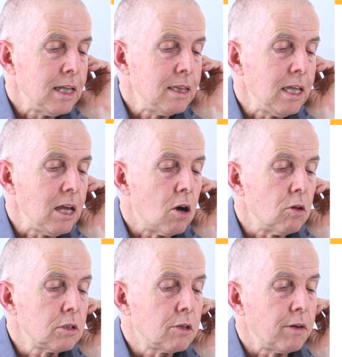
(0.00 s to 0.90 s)
In the
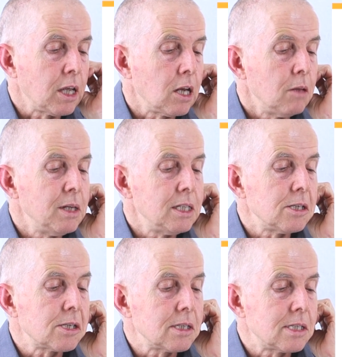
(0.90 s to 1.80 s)
old curriculum, it
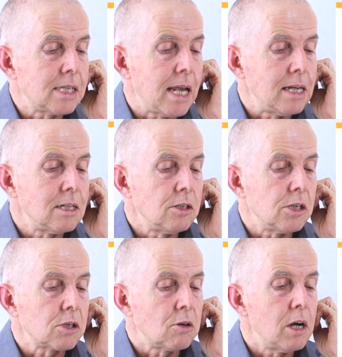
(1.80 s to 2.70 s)
just said
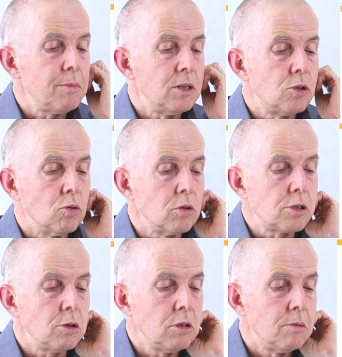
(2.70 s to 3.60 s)
describe and draw
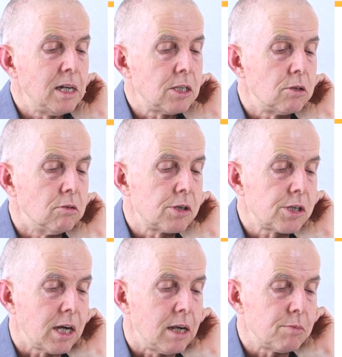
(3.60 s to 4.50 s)
two-dimensional
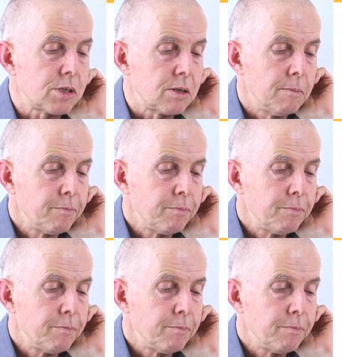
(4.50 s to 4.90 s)
shapes.